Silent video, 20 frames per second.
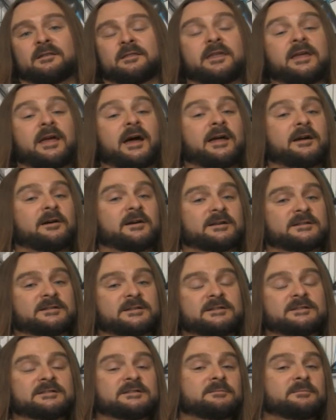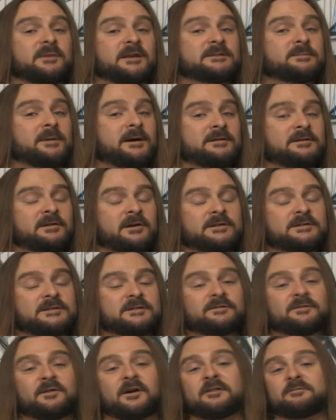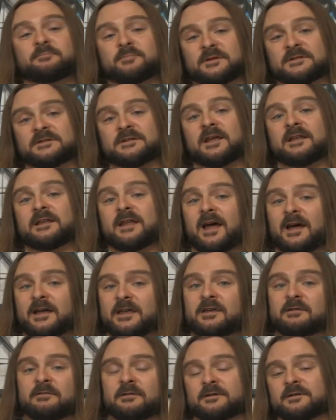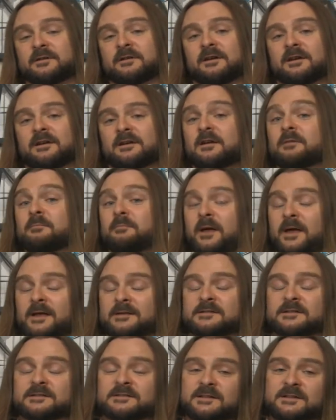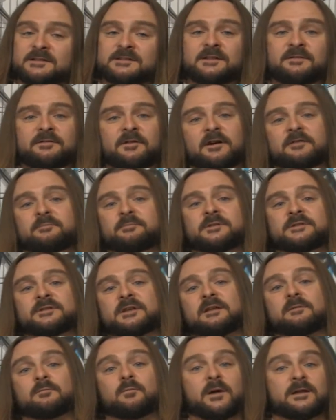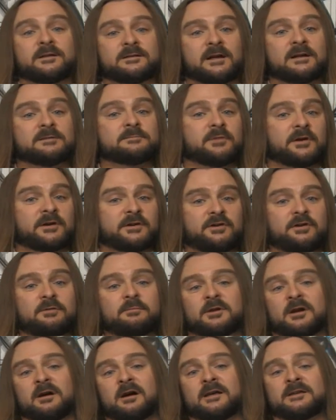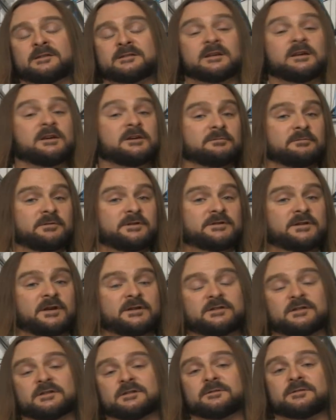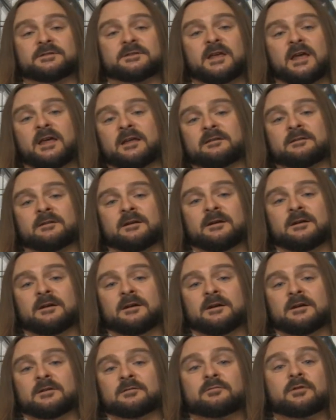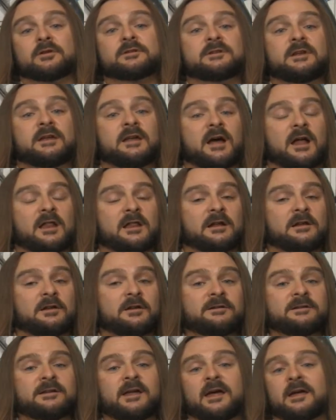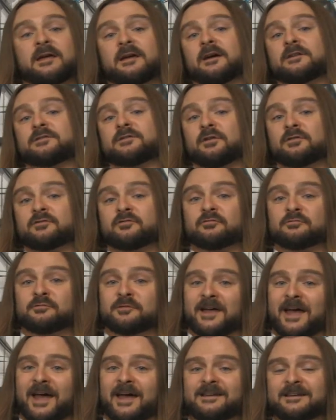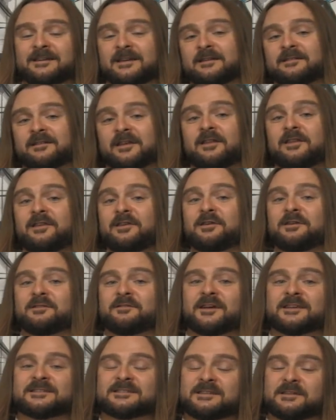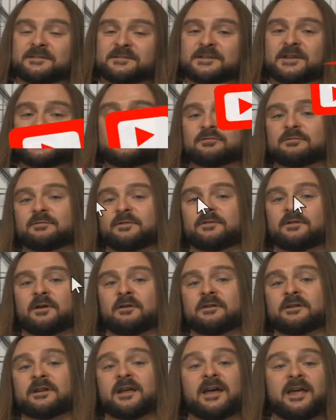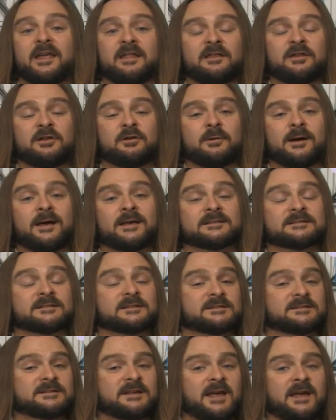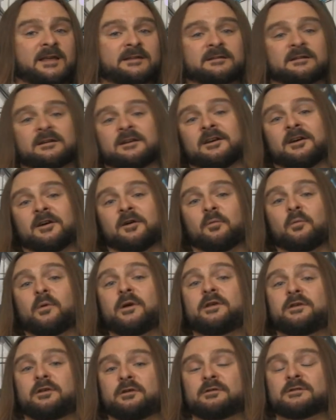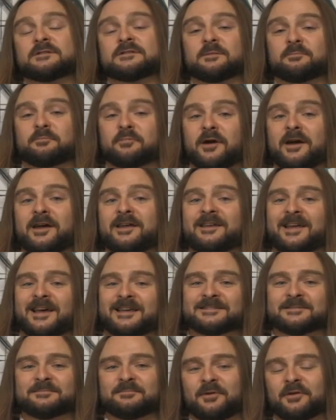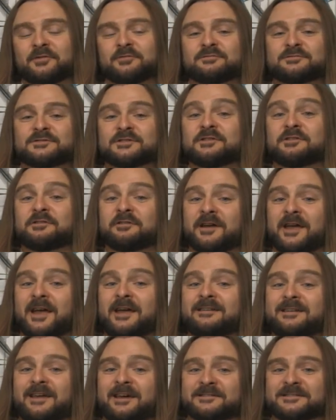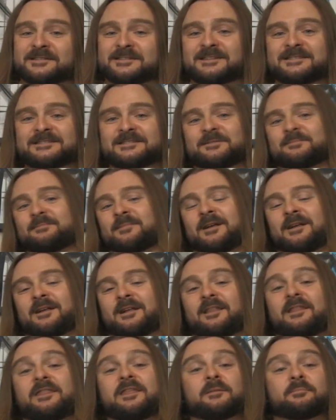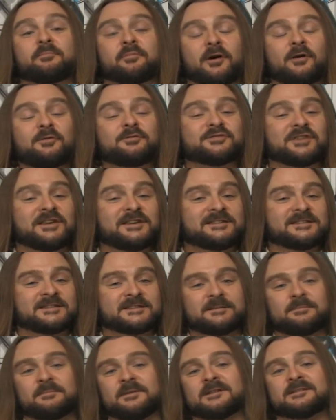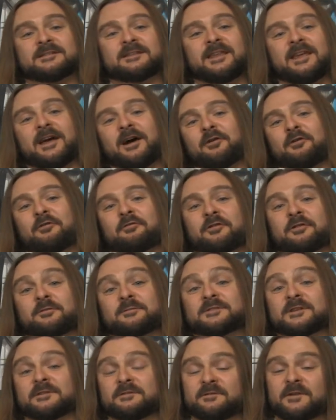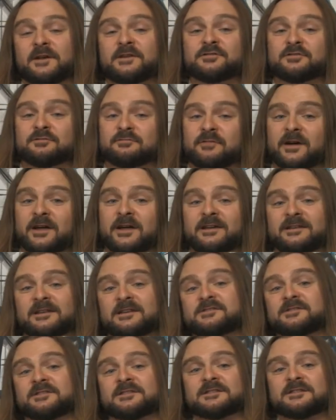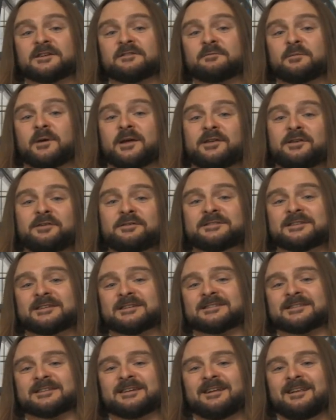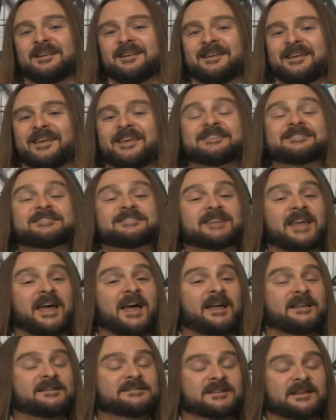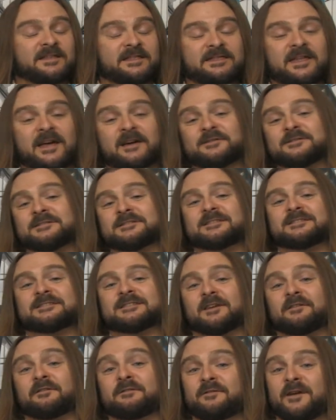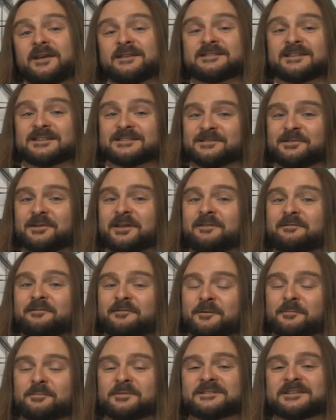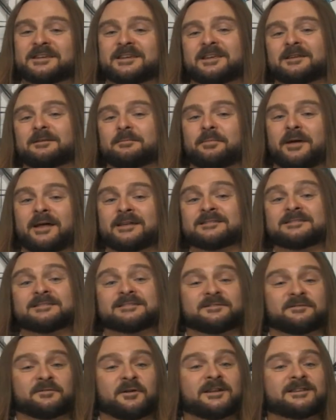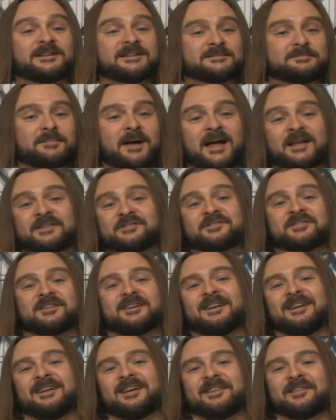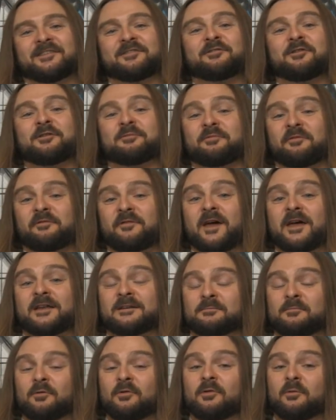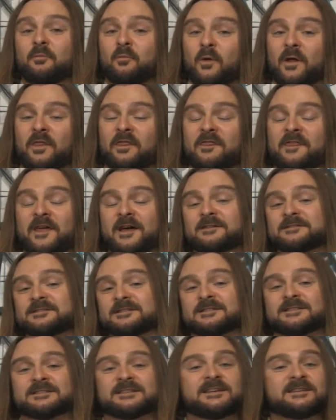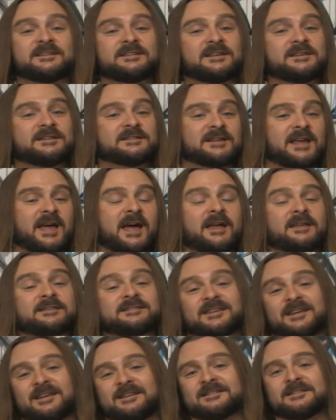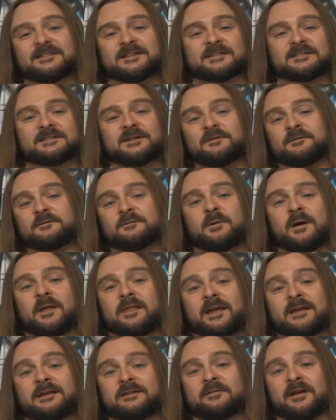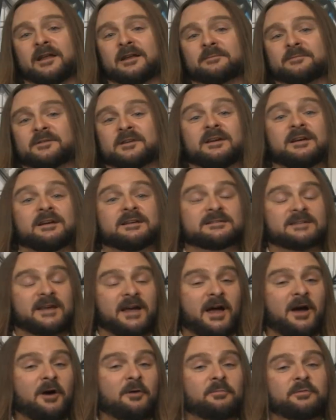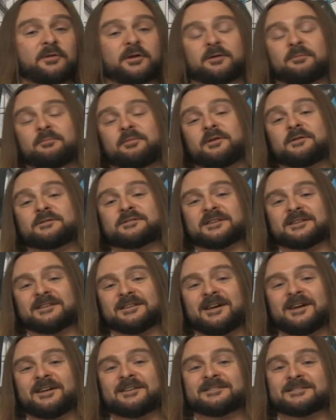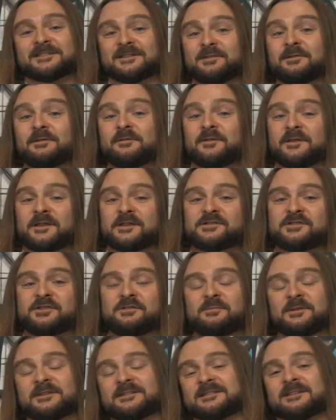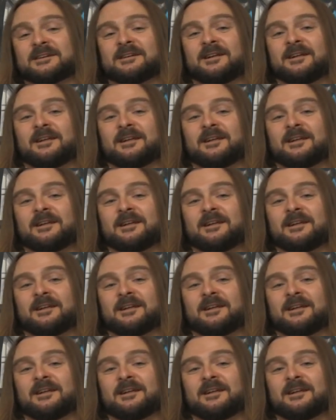The AI system is about 95% accurate compared to 65% when done by human eyes, researchers have said. Rodney Lalonde, a doctoral candidate at the University of Central Florida in the US, said, We used the brain as a model to create our system the approach is similar to the algorithms that facial recognition software uses. It scans thousands of faces looking for a particular pattern to find its match. The group fed more than 1,000 CT scans into the software they developed to help the computer learn to look for the tumours.